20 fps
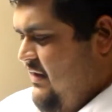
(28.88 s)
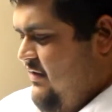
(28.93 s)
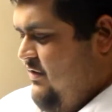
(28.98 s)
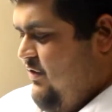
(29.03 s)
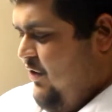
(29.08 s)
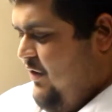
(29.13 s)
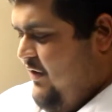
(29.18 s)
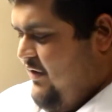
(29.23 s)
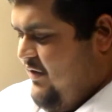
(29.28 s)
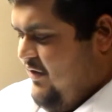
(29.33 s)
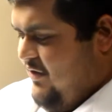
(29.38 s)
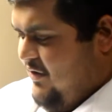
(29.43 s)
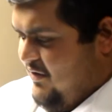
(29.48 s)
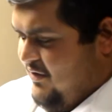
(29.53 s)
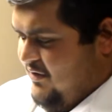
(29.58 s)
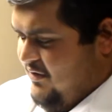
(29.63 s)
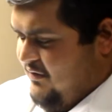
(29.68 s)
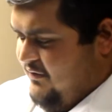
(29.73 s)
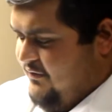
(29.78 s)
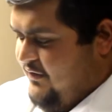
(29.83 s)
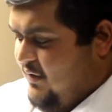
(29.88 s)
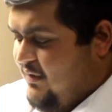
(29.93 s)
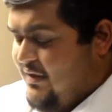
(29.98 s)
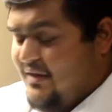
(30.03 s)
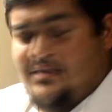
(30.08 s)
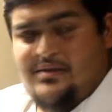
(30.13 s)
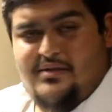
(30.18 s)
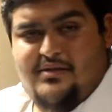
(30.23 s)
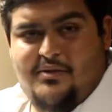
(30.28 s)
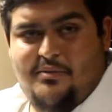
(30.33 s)
Turn your
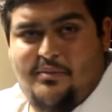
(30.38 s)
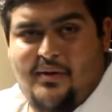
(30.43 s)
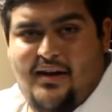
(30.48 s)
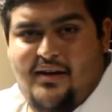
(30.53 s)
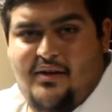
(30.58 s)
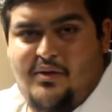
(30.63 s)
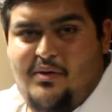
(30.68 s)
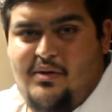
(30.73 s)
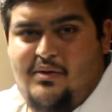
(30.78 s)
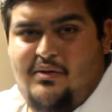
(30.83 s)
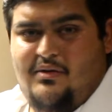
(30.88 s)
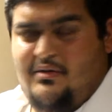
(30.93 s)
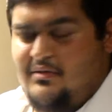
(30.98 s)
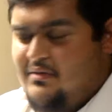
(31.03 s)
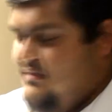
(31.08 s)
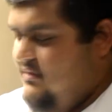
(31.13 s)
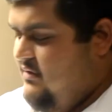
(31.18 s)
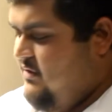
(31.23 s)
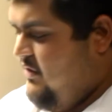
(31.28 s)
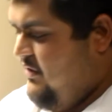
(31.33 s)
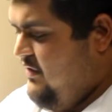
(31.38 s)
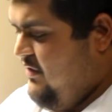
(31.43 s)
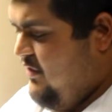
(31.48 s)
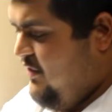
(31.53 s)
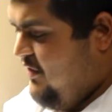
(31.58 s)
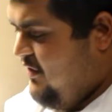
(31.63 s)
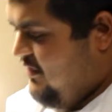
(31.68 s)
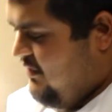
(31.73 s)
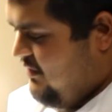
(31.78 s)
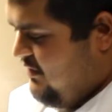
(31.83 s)
focus to manual, turn
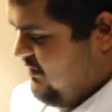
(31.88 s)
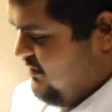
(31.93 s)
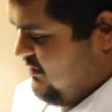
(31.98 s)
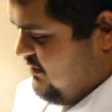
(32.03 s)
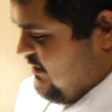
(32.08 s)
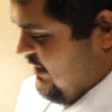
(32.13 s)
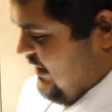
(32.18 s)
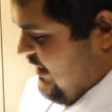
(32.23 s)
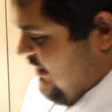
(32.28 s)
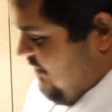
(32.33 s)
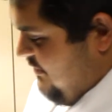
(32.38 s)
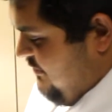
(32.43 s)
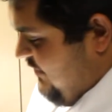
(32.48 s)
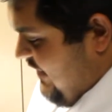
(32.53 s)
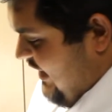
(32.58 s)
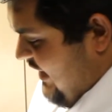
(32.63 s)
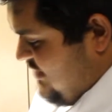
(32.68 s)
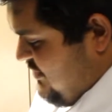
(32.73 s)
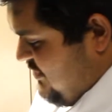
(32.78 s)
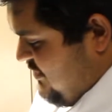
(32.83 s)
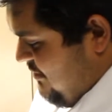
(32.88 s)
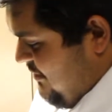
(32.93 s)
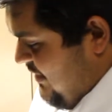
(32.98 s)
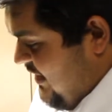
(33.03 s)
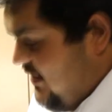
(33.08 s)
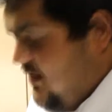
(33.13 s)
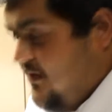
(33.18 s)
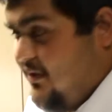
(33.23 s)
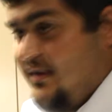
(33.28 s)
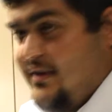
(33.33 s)
your flash to
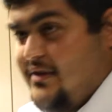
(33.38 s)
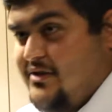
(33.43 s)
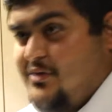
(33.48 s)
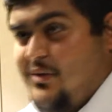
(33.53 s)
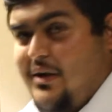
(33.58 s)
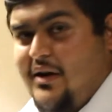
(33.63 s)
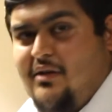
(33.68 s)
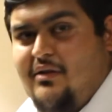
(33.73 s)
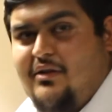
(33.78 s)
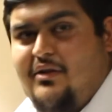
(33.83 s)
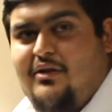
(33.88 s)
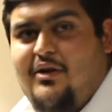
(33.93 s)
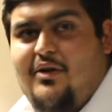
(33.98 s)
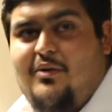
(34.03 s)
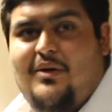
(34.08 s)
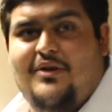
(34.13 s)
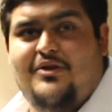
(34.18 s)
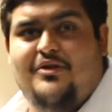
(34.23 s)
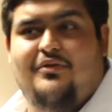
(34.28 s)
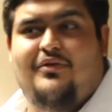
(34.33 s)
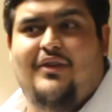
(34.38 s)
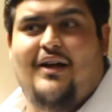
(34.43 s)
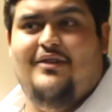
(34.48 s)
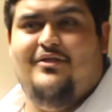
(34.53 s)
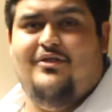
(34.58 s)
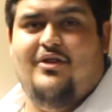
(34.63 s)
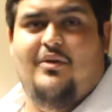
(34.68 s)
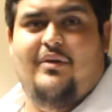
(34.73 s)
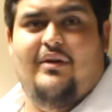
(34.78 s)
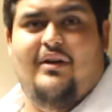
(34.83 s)
manual as well. You don't want your
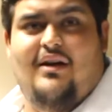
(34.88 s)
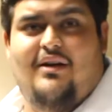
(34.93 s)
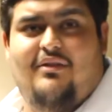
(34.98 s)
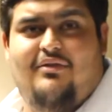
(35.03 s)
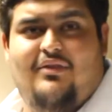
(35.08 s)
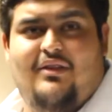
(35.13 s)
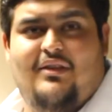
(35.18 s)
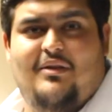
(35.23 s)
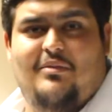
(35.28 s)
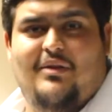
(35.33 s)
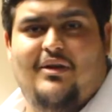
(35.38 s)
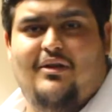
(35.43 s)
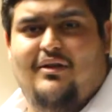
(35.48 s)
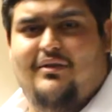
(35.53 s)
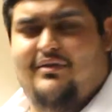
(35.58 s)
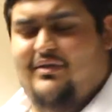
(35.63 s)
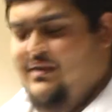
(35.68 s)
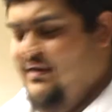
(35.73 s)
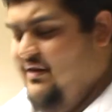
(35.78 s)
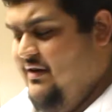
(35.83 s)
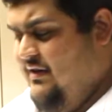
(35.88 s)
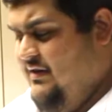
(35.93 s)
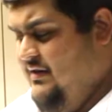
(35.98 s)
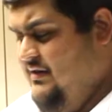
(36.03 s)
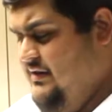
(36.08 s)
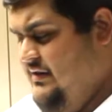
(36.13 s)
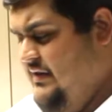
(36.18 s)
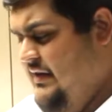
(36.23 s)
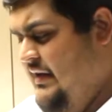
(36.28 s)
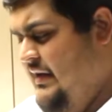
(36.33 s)
flash going off in the middle of the
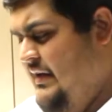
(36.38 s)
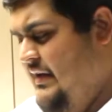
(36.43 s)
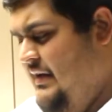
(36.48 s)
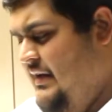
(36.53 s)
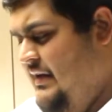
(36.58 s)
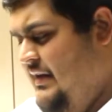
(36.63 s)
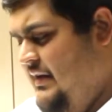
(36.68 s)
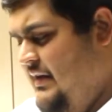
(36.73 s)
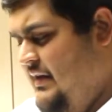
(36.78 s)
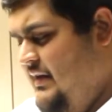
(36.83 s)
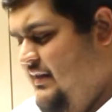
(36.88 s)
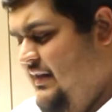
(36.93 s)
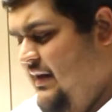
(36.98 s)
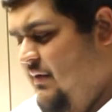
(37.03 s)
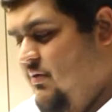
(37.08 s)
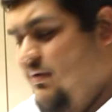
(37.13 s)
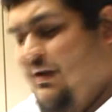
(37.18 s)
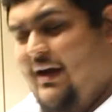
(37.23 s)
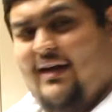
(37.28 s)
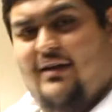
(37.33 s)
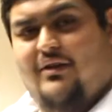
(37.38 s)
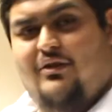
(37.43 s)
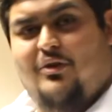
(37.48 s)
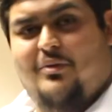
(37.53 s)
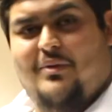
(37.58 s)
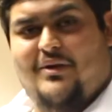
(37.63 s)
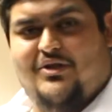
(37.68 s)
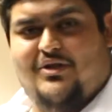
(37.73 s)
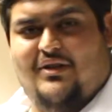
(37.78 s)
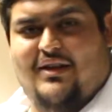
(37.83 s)
darkness. That will add too
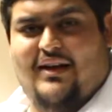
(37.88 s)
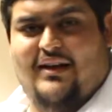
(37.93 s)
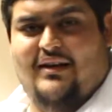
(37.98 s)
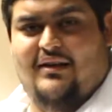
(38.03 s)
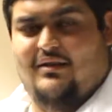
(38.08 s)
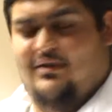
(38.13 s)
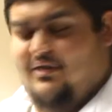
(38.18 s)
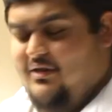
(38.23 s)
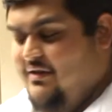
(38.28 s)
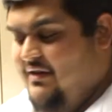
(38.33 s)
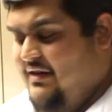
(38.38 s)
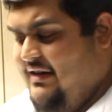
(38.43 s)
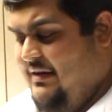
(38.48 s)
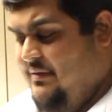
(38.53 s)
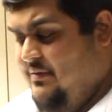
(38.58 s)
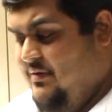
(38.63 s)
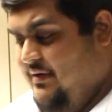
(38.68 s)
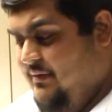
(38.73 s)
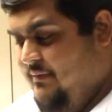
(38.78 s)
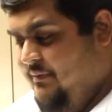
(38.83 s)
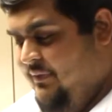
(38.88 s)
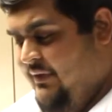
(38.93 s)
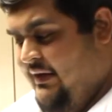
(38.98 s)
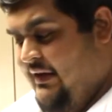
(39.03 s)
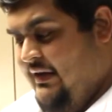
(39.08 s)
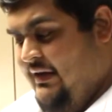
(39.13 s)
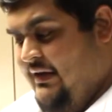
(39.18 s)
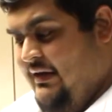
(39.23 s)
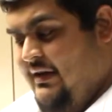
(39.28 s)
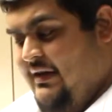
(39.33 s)
much light to your camera.
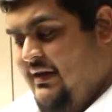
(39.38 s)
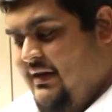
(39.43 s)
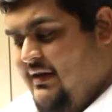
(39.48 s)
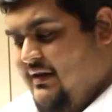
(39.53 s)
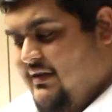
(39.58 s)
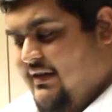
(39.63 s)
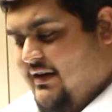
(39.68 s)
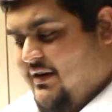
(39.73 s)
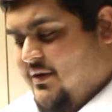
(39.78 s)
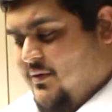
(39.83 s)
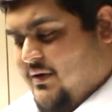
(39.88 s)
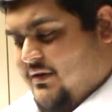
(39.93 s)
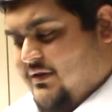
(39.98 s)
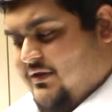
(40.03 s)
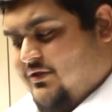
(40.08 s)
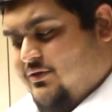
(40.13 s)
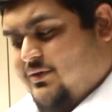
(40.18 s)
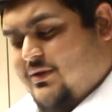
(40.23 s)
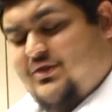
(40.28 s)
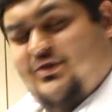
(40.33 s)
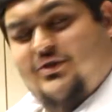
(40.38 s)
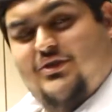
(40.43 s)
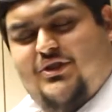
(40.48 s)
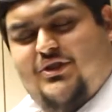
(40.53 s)
Then you want to switch your